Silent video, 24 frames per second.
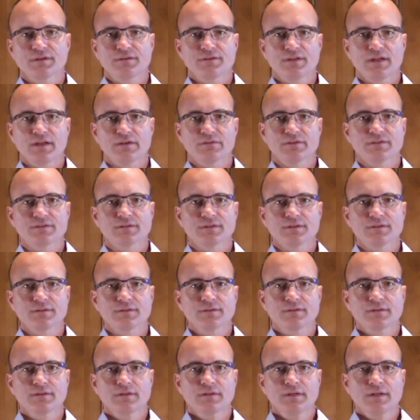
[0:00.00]
and
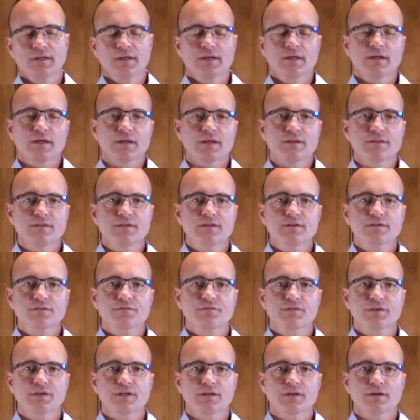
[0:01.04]
Davidson. In
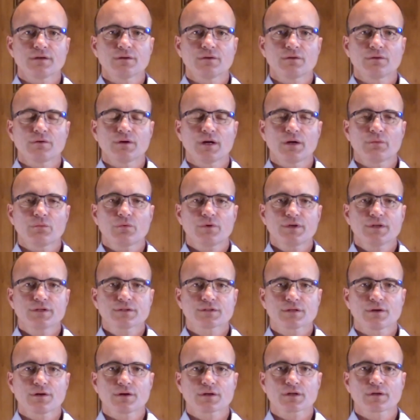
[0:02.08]
this video, I want
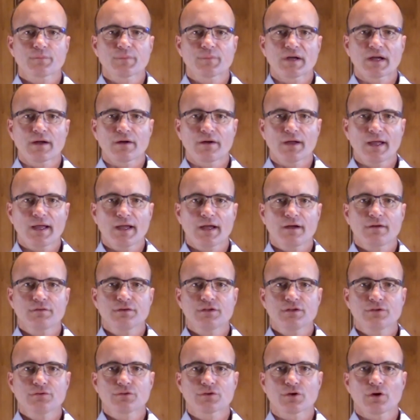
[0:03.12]
to talk about how do
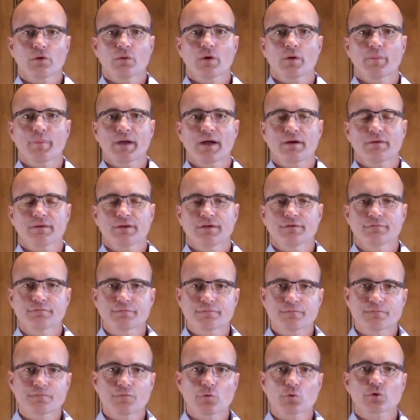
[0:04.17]
you go about
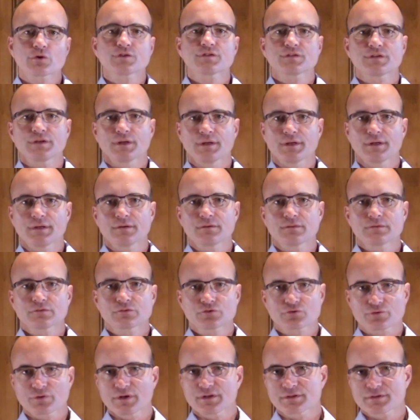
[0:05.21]
enforcing
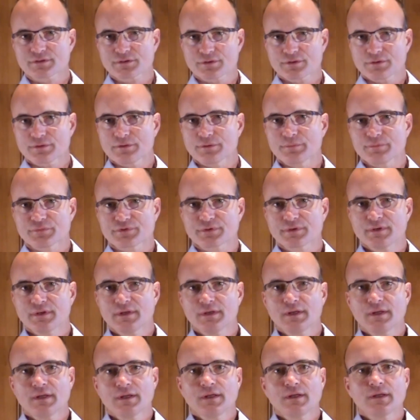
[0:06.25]
trust terms.
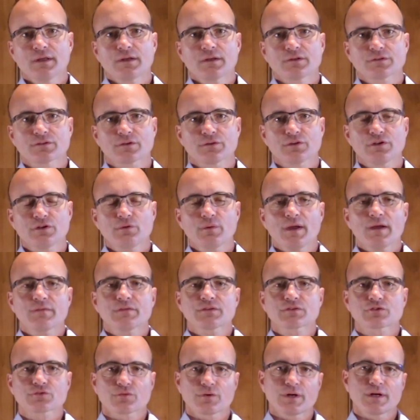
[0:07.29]
So you have a
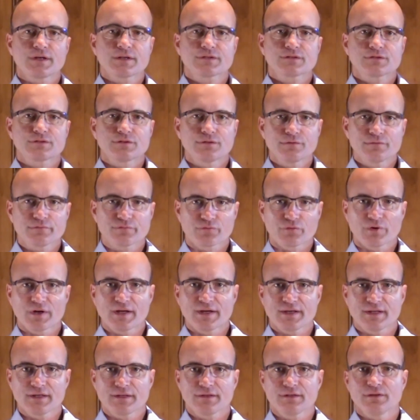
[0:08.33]
trust, you've
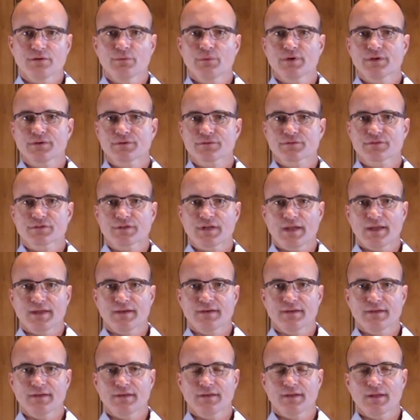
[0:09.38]
read it, you
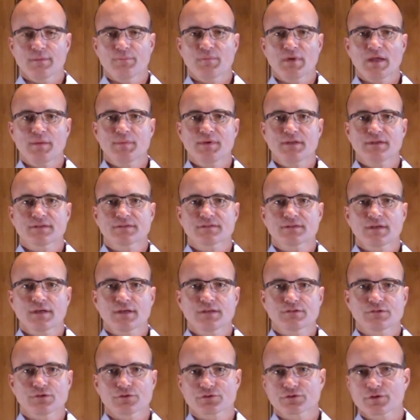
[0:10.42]
understand it, and maybe it
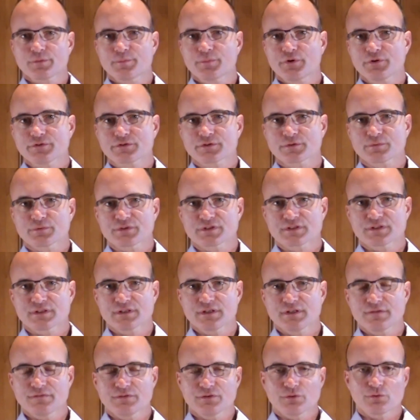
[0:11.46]
says you're supposed to
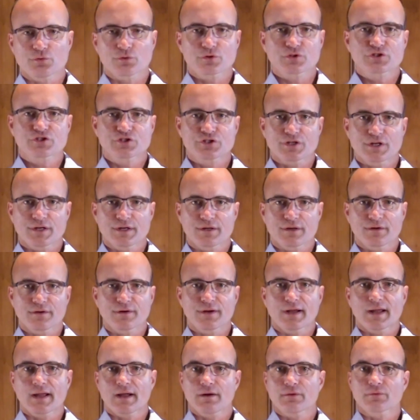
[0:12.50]
receive your
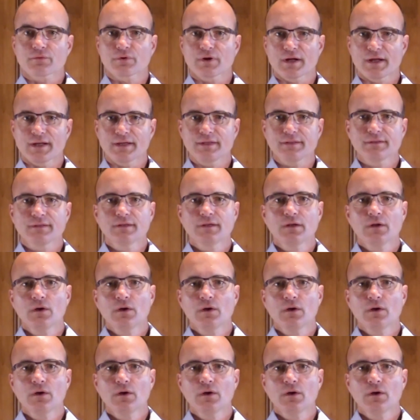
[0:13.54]
share outright,